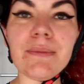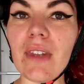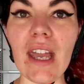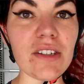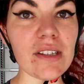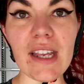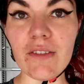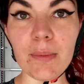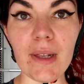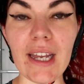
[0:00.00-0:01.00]
And just have
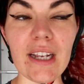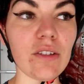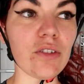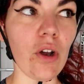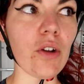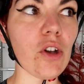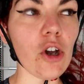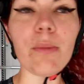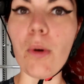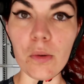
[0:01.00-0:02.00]
a play. Don't
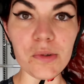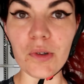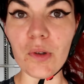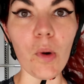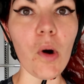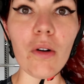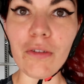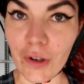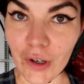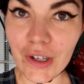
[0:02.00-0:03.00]
go balls to the wall
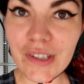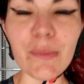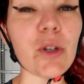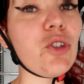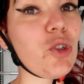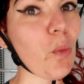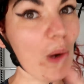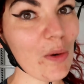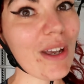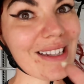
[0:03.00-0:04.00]
first, because you
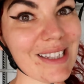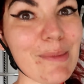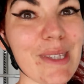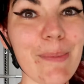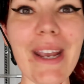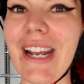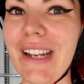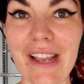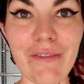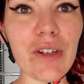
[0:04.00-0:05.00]
will get some speed
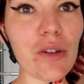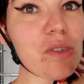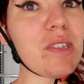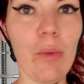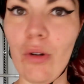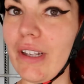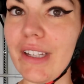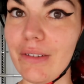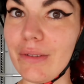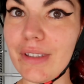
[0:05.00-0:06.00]
even on smaller
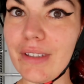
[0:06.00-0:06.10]
hills.